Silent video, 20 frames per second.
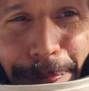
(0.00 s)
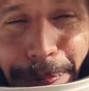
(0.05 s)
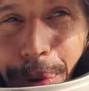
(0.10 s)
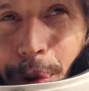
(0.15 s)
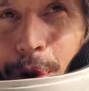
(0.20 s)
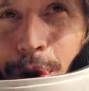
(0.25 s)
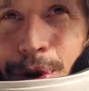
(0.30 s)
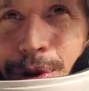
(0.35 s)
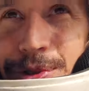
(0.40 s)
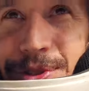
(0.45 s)

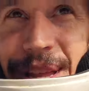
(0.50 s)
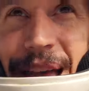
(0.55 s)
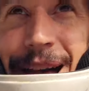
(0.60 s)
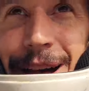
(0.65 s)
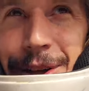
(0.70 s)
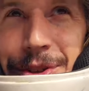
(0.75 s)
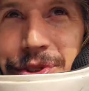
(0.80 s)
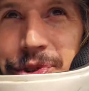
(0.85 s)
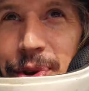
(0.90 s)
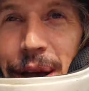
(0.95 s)
boils
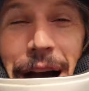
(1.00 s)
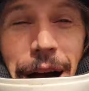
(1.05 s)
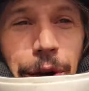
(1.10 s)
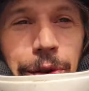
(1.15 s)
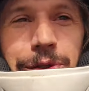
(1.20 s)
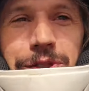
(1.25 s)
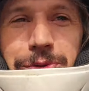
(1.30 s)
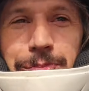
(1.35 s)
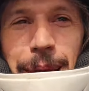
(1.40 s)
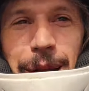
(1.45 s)
down to how
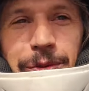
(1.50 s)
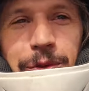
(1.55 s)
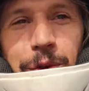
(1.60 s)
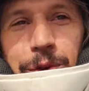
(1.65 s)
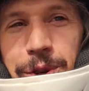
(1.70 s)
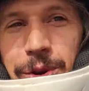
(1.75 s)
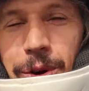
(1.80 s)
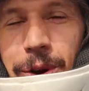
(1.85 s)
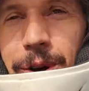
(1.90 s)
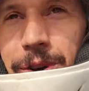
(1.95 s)
respectful
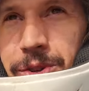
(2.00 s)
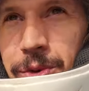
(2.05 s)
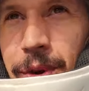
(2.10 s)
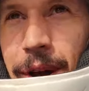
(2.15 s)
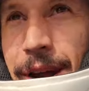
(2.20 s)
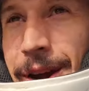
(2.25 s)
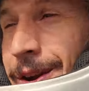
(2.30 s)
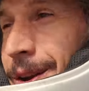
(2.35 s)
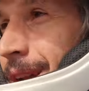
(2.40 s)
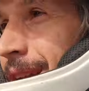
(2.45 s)
you are as a
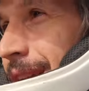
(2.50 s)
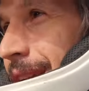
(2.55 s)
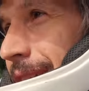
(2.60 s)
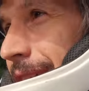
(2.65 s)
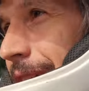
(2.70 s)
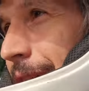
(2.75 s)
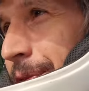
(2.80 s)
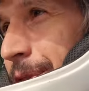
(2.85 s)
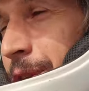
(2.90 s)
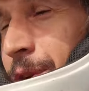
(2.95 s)
rider.
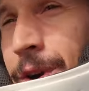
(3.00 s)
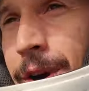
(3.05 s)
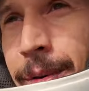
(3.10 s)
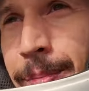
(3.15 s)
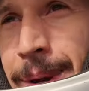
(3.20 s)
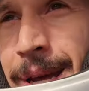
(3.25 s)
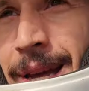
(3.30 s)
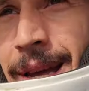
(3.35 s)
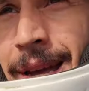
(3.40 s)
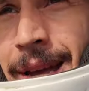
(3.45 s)
If you are
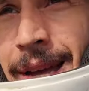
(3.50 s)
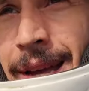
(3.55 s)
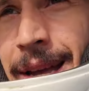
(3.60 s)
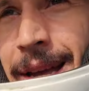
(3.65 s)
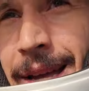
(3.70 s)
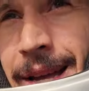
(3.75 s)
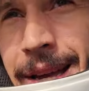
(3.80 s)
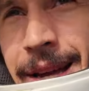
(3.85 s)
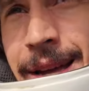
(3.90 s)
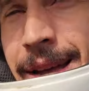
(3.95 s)

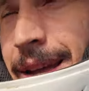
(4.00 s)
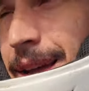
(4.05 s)
being